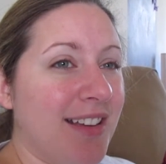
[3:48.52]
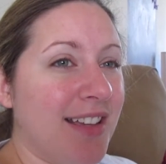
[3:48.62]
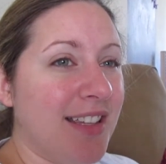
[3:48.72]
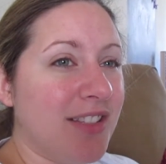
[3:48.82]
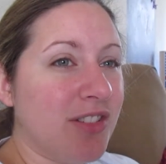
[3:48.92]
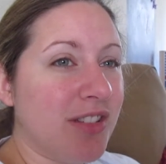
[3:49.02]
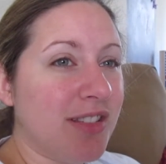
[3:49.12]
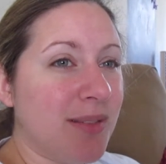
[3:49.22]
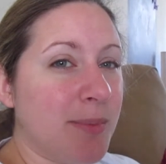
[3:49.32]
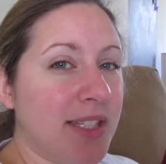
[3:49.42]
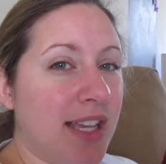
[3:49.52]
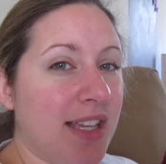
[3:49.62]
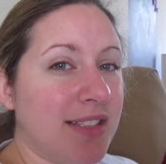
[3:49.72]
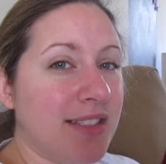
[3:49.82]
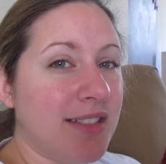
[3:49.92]
he's just
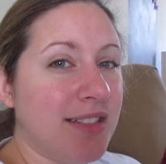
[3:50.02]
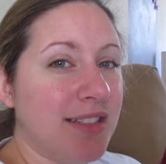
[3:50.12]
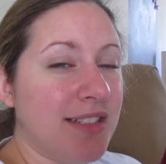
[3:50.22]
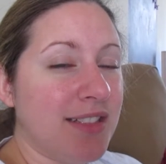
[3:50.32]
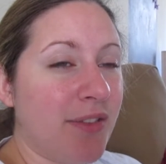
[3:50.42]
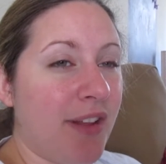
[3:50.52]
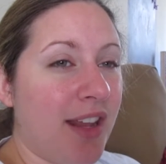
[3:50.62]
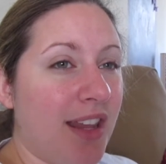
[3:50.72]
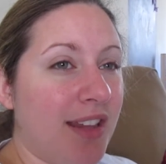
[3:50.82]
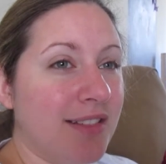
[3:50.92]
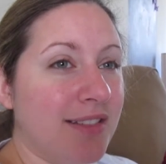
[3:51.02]
obsessed. It's funny.